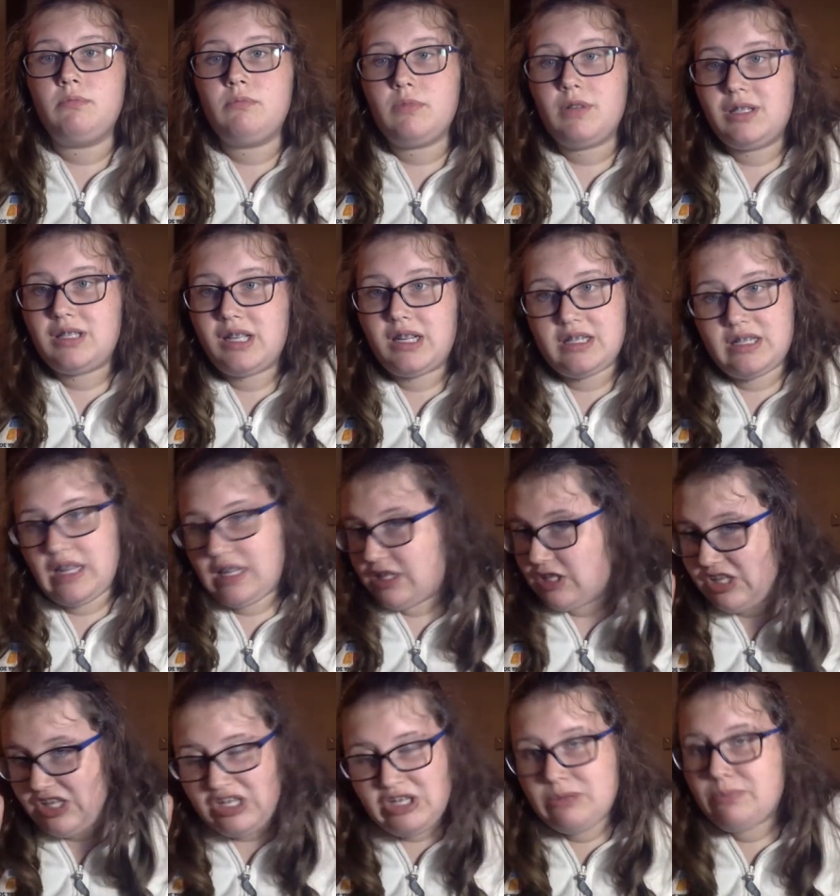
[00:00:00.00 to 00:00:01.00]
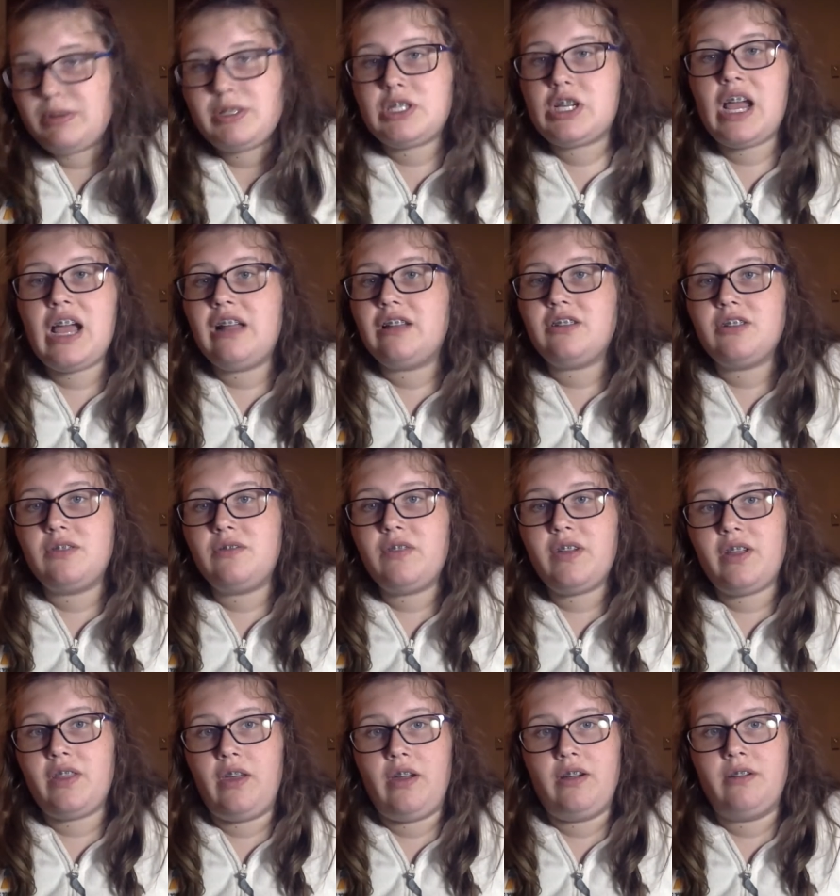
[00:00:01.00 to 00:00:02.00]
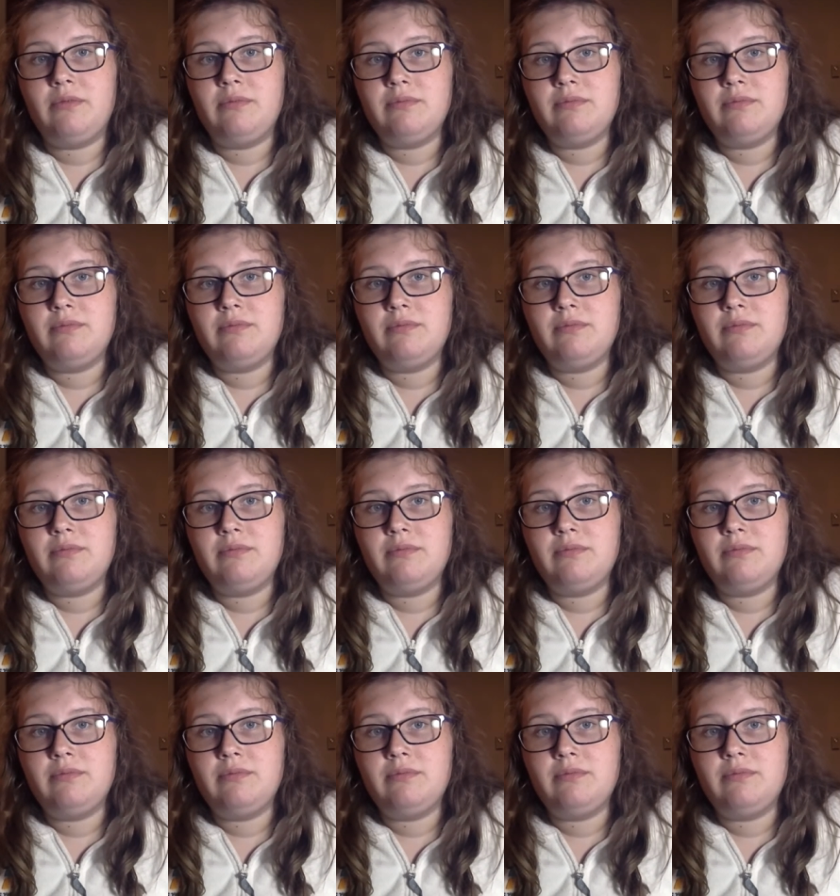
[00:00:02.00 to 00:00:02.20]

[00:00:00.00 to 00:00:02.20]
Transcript: because there's that stupid childhood fear there.